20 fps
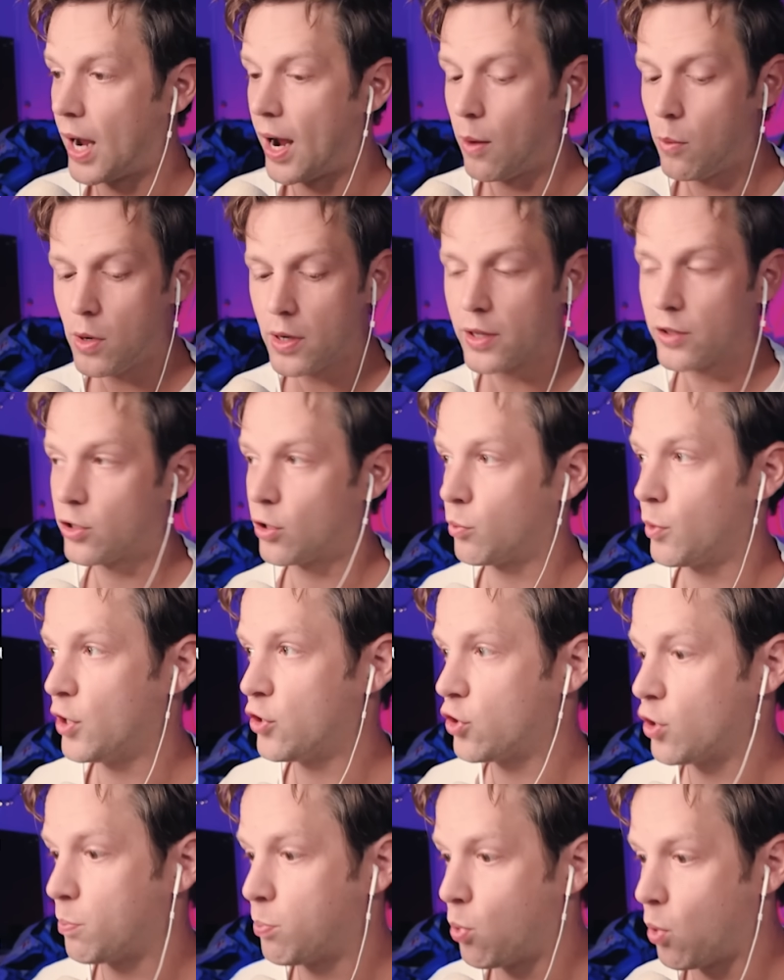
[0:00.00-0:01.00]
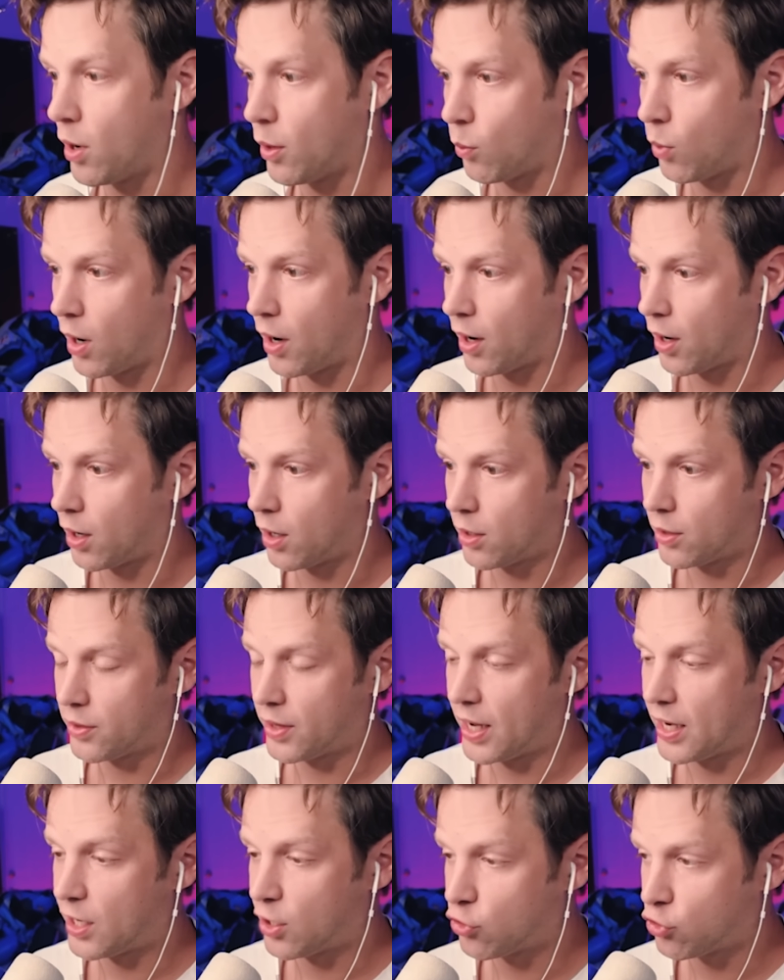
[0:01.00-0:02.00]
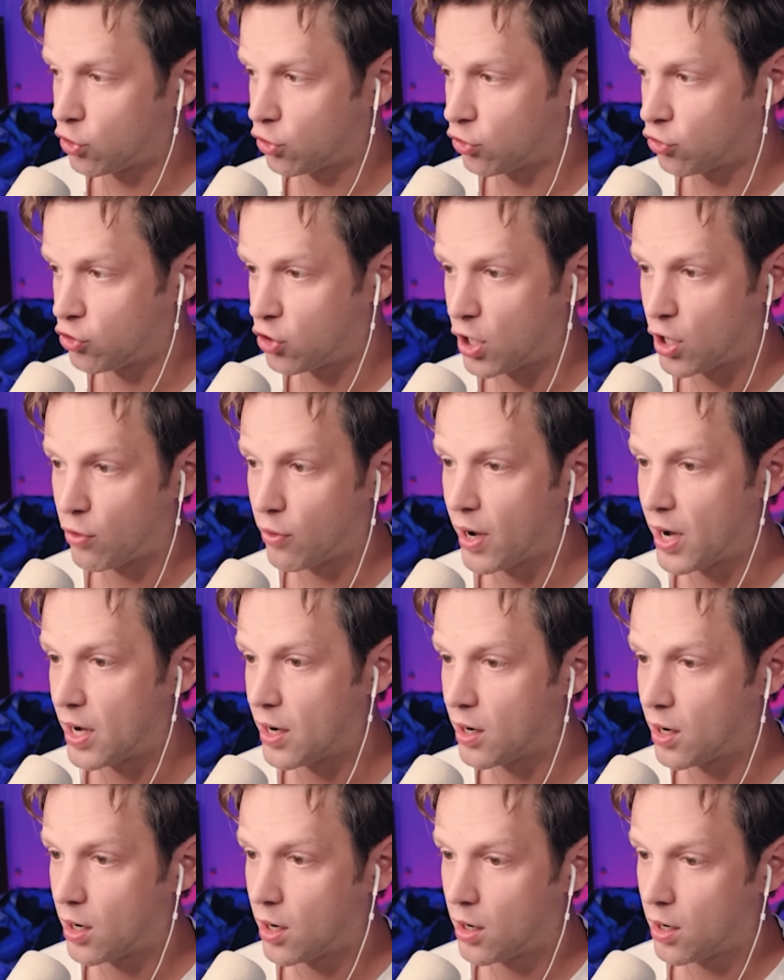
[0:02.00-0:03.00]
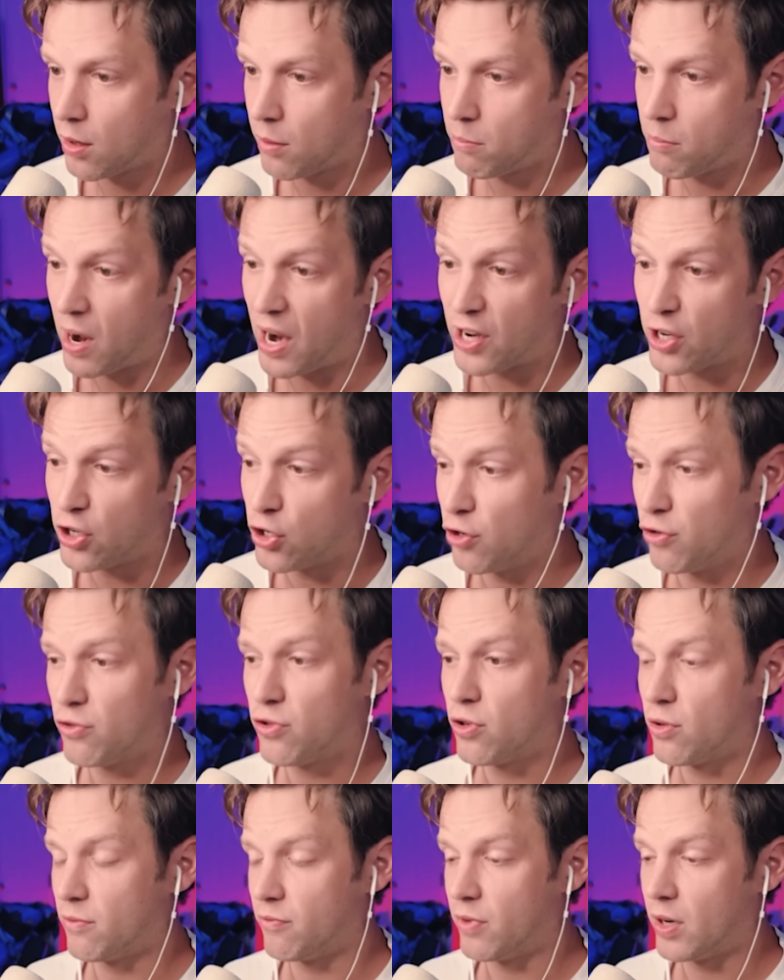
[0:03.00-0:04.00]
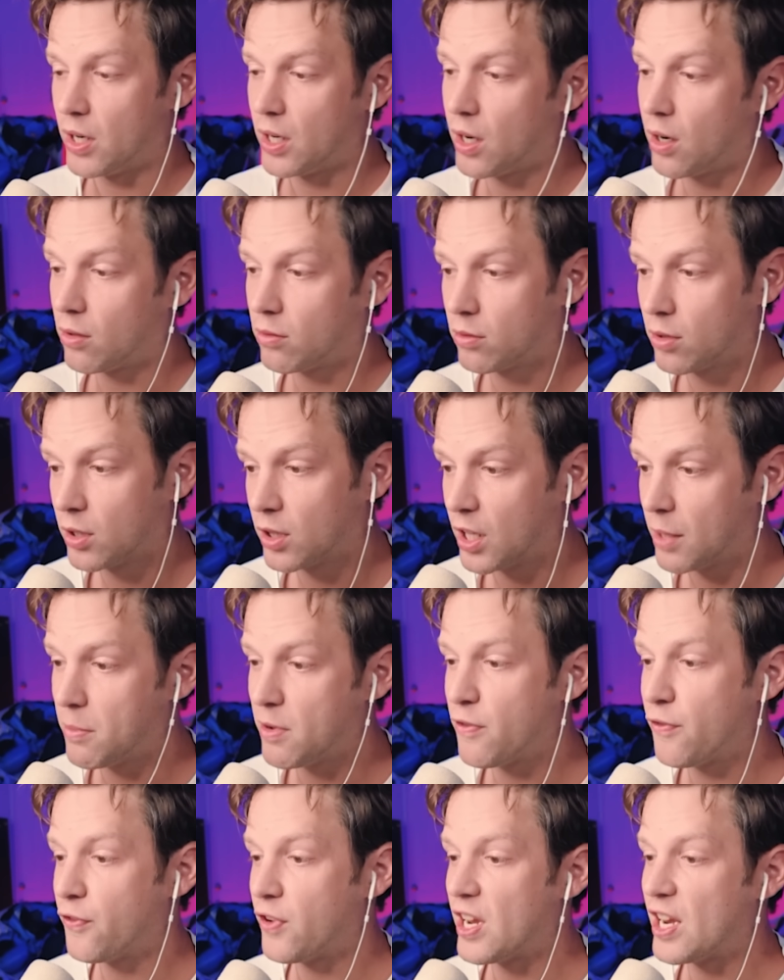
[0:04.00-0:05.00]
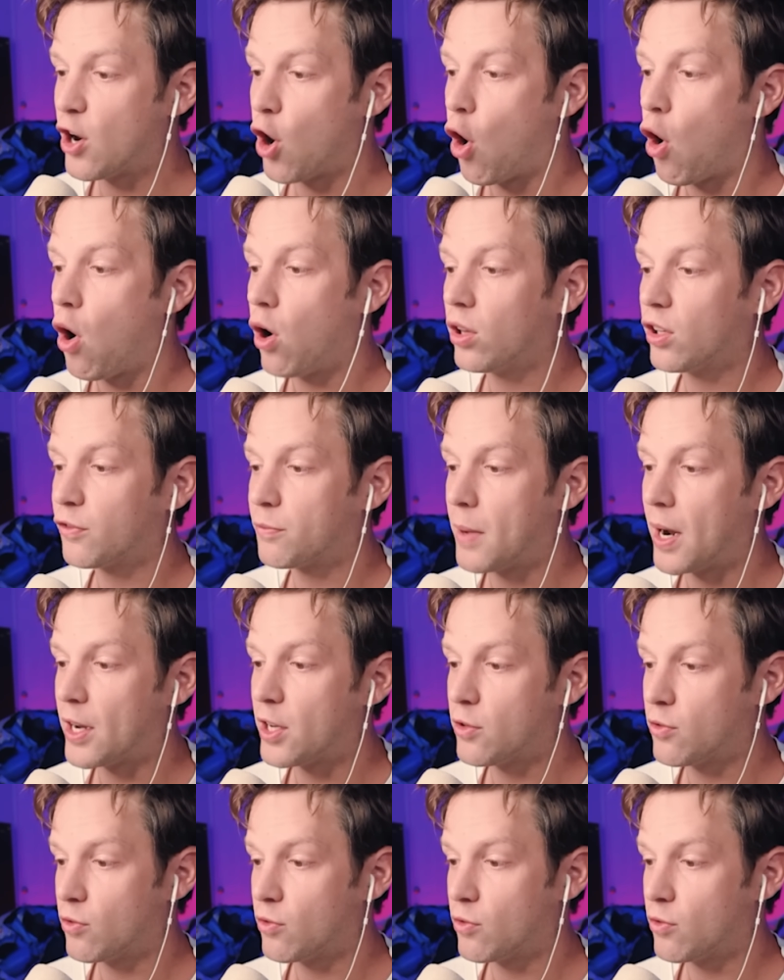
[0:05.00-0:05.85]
I want it to reach the point where they can just generate my YouTube video. Let me feed all of my